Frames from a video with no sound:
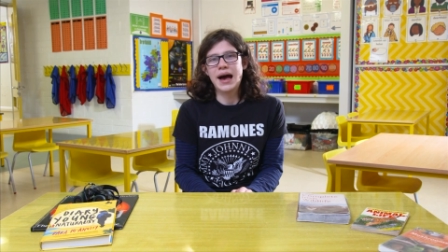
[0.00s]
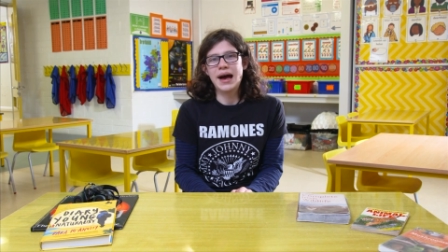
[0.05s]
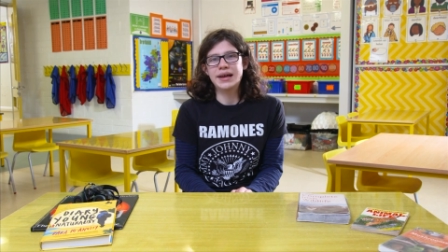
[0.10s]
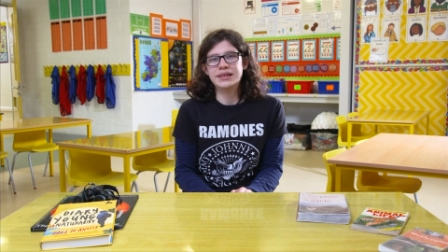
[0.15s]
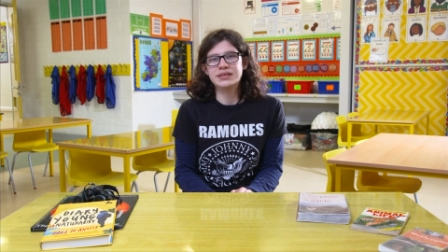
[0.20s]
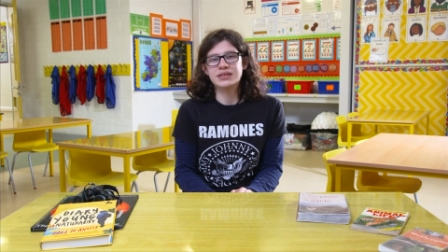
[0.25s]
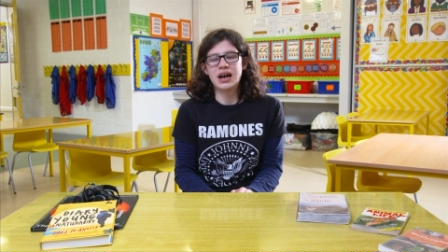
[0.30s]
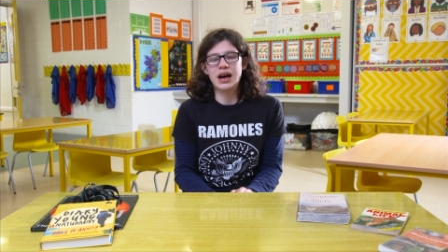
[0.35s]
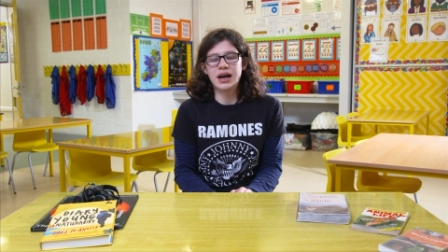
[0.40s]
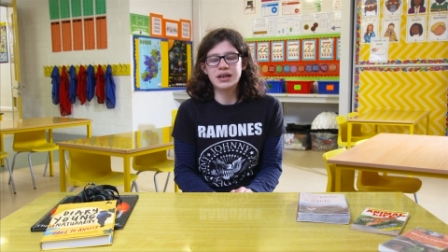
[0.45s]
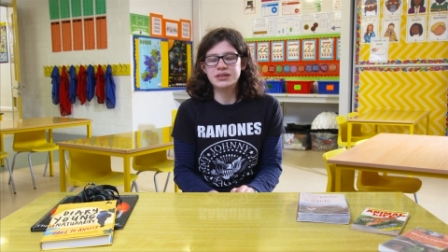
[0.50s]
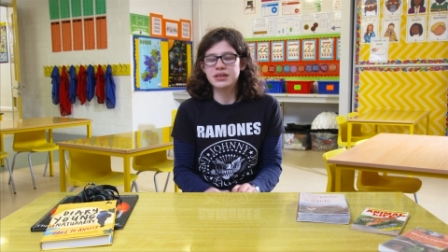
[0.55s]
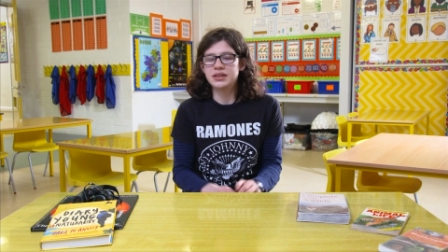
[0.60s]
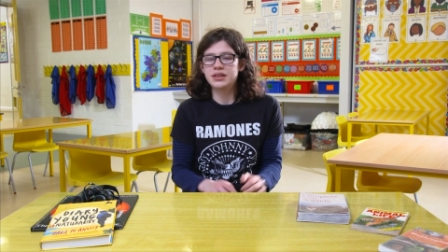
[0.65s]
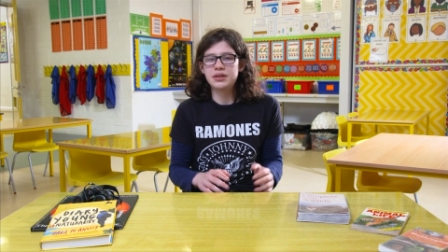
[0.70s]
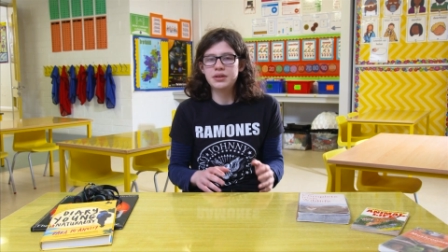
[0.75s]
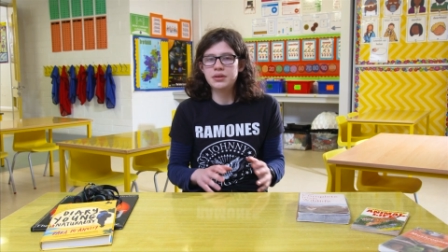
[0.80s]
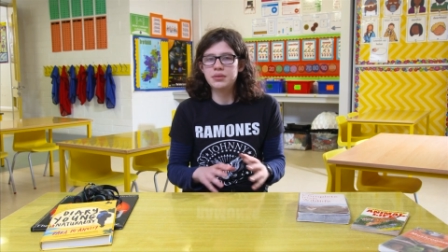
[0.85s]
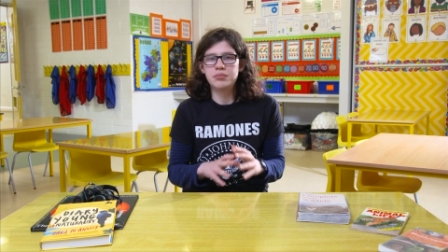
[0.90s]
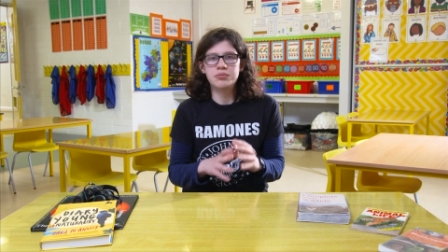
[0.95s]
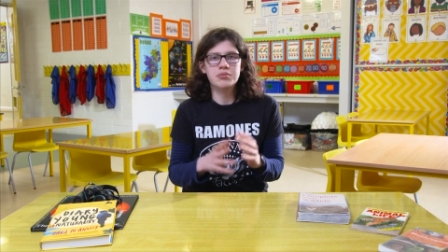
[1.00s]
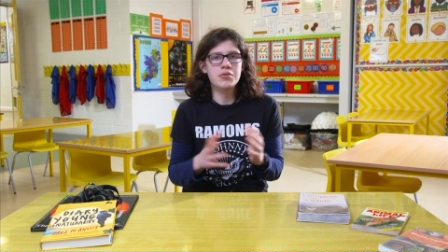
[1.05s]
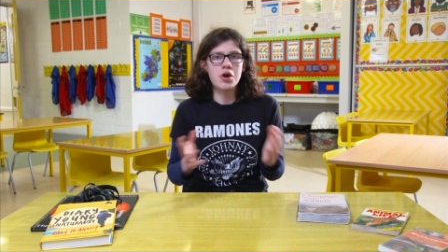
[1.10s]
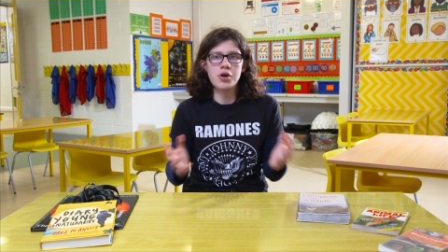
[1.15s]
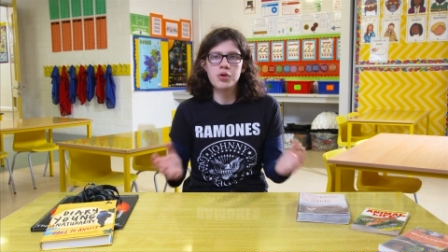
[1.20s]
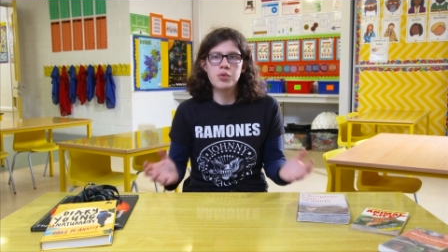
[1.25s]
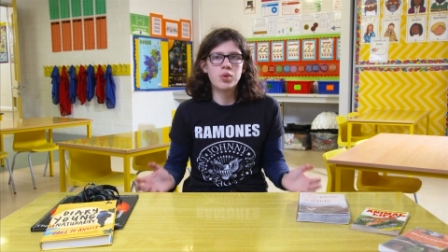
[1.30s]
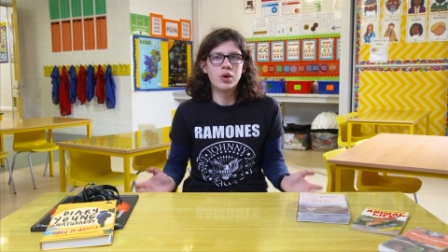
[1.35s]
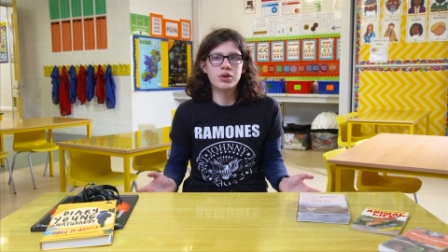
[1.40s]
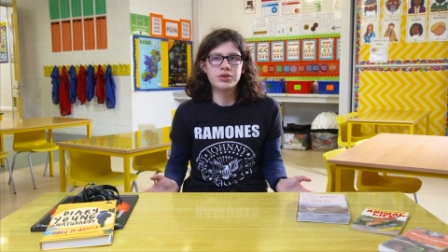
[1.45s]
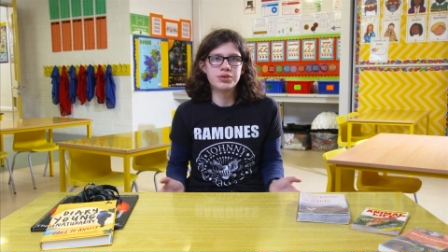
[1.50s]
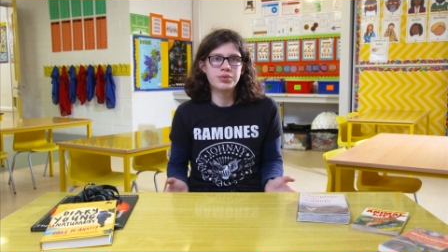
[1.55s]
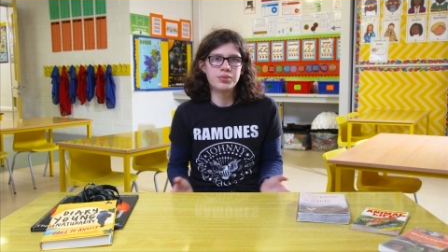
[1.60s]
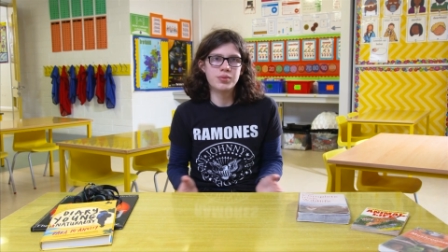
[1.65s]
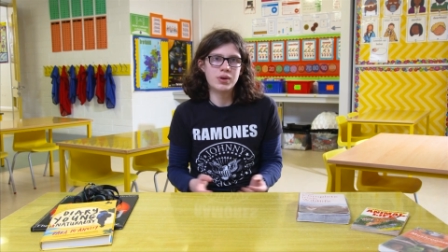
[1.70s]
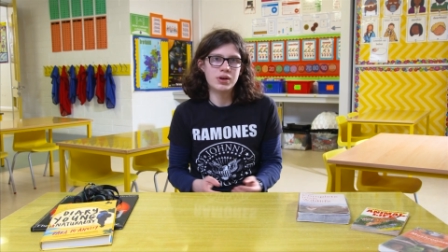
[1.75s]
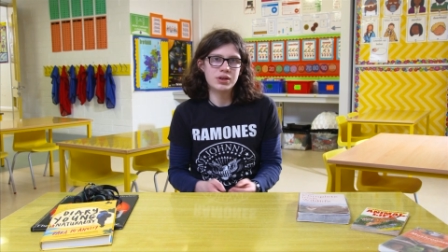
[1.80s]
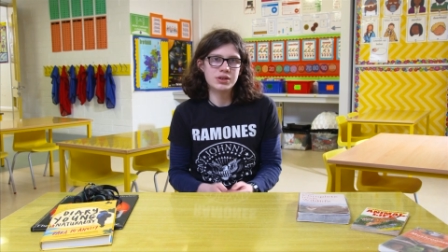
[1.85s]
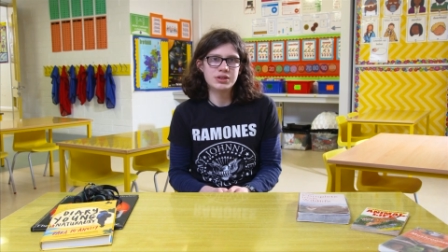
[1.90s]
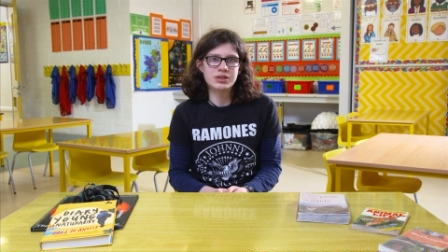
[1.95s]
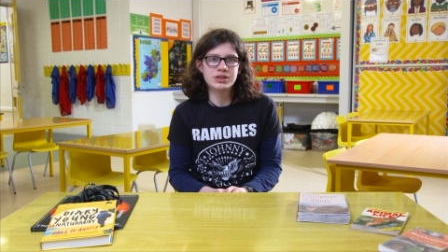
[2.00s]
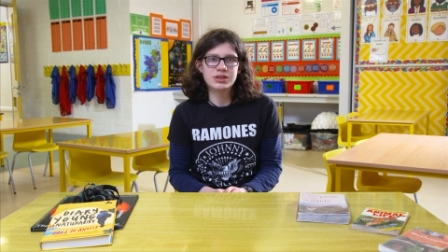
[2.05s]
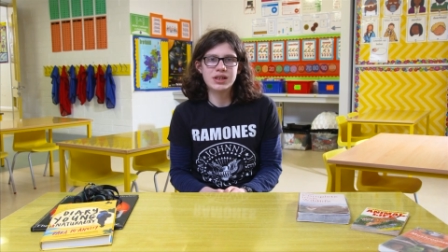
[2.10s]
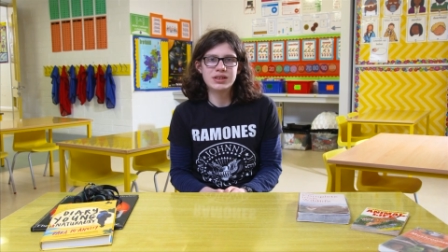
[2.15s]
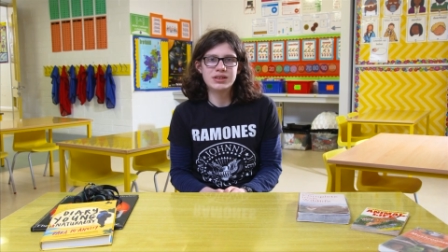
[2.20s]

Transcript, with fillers: And I didn't know what it was.